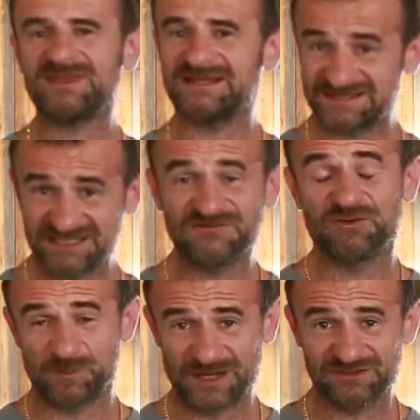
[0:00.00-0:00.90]
sit
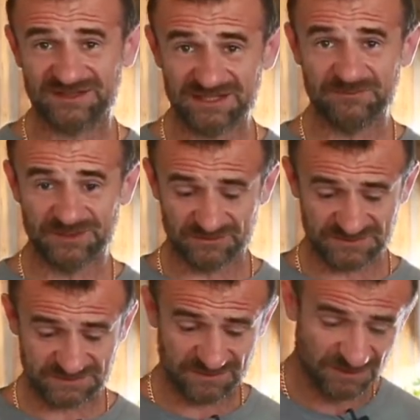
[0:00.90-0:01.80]
for about 3
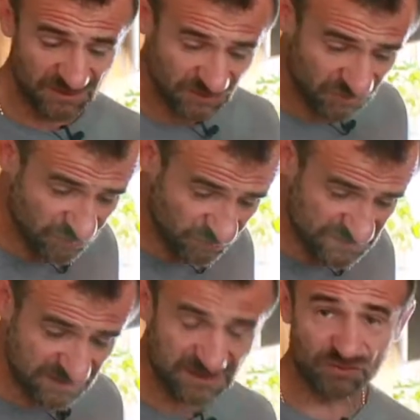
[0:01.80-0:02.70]
minutes
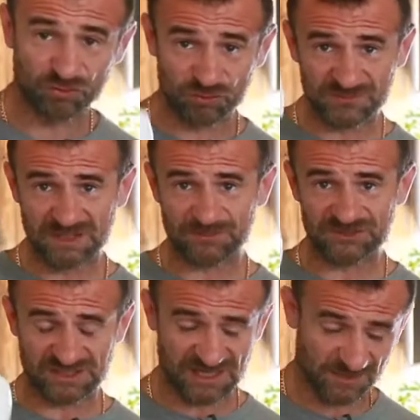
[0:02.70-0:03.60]
using a room
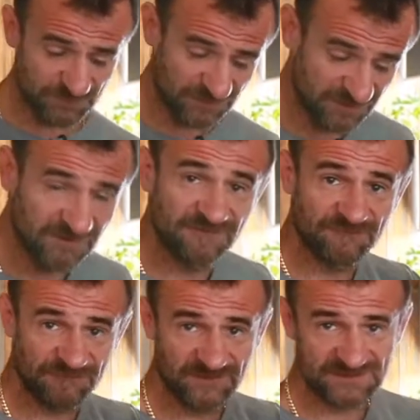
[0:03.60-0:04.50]
temperature cup.
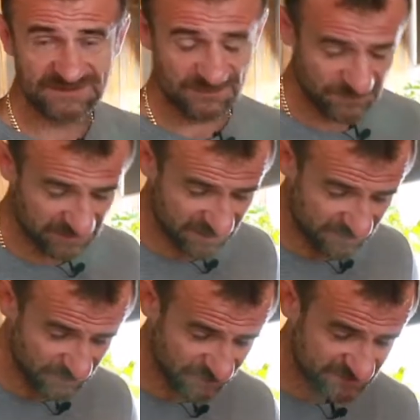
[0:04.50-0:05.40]
First sip at 3
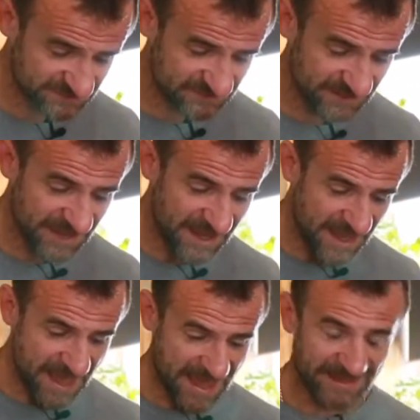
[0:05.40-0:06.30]
minutes,
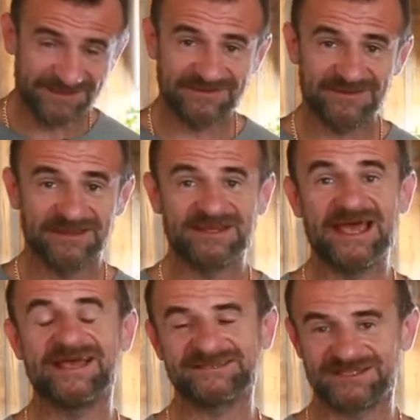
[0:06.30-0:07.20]
and
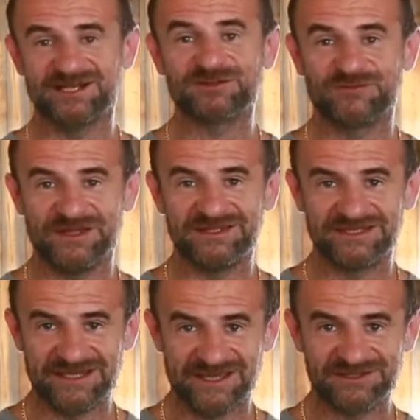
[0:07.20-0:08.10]

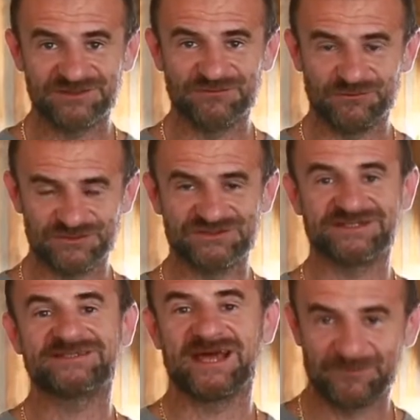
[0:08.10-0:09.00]
SL28 was
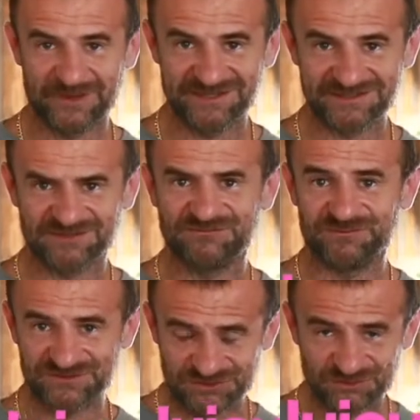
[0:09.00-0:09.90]
just amazing. It
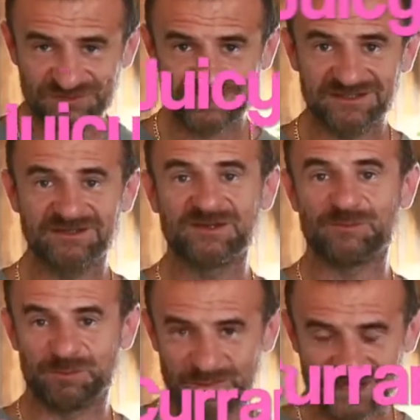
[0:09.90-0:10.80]
was juicy,
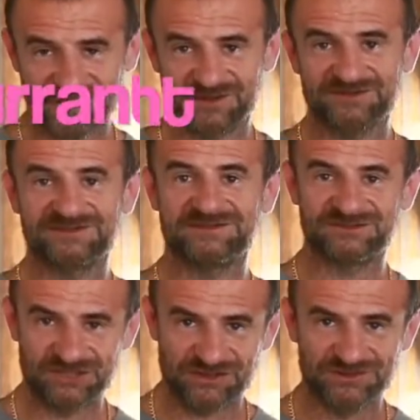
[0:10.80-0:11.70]
blackcurrants,
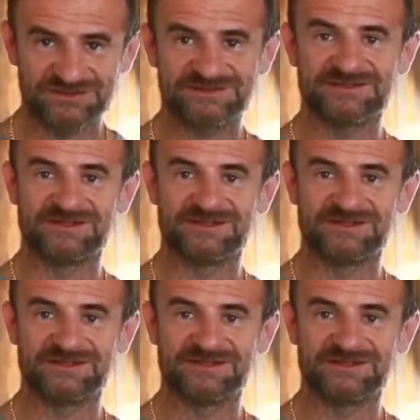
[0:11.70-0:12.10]
cherries,